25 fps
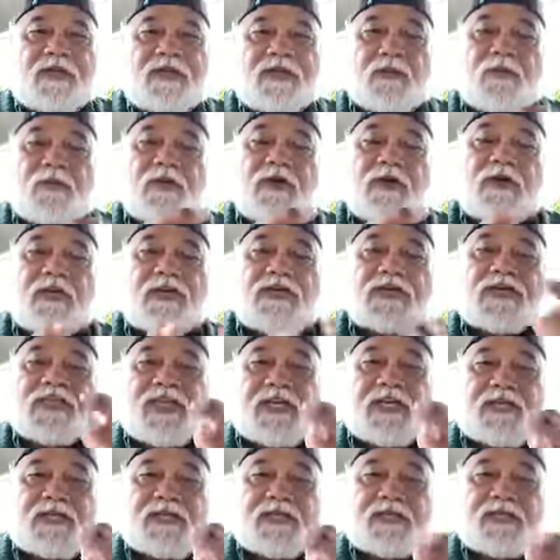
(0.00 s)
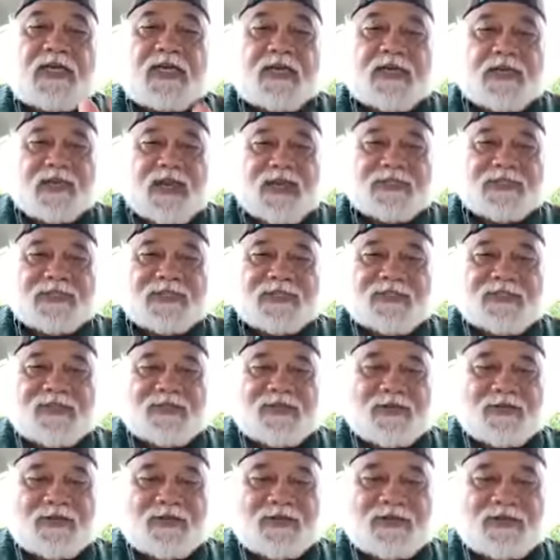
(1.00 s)
So we're going to change. I just
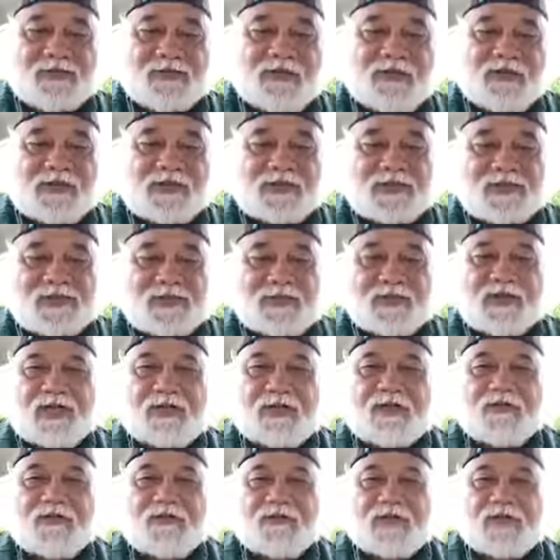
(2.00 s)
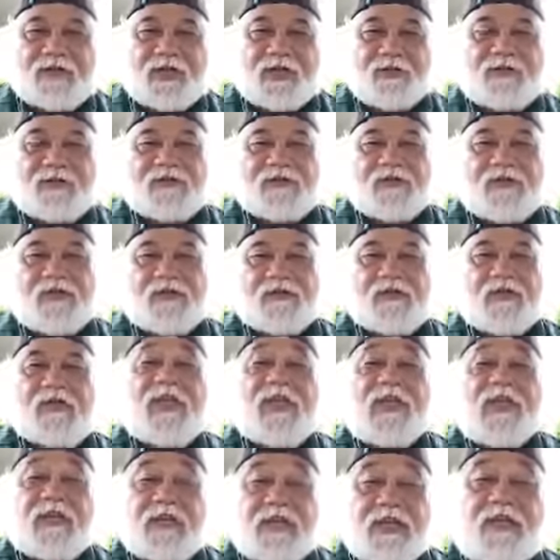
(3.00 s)
saw a little question there. Can you use other vinegar?
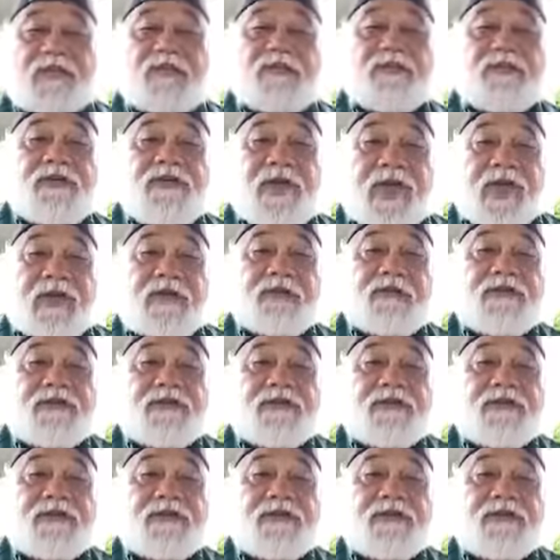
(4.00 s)
Yes, you can.